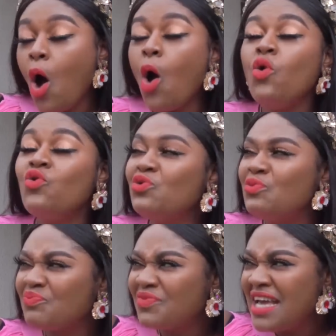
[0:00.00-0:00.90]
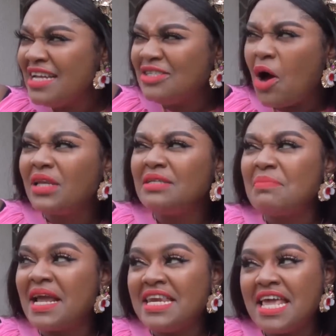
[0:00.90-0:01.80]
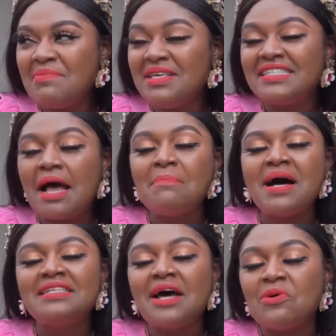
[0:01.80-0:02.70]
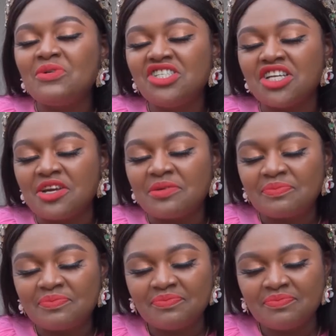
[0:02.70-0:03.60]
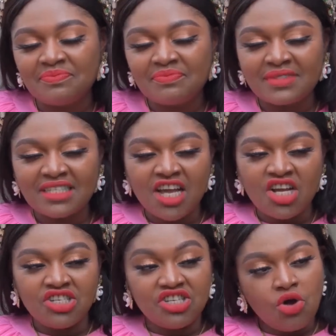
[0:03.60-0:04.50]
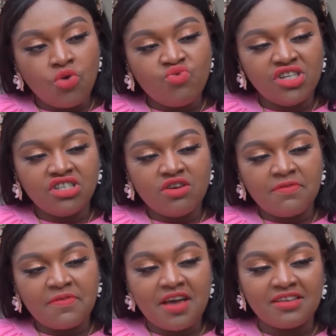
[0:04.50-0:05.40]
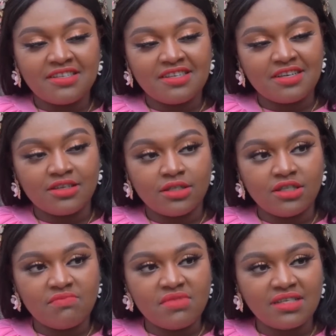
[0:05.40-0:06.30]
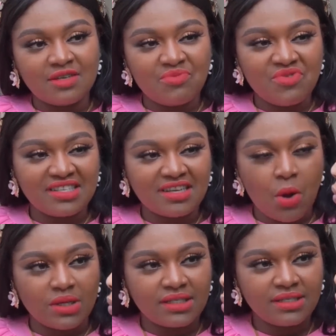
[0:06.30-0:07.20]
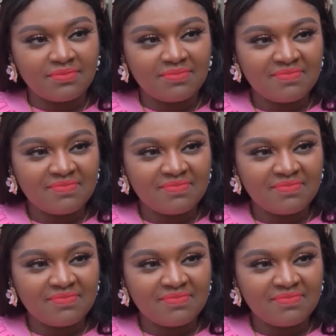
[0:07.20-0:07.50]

Oh, darling, my name is Amanda Uche, the original fiancée to Mr. Prescott.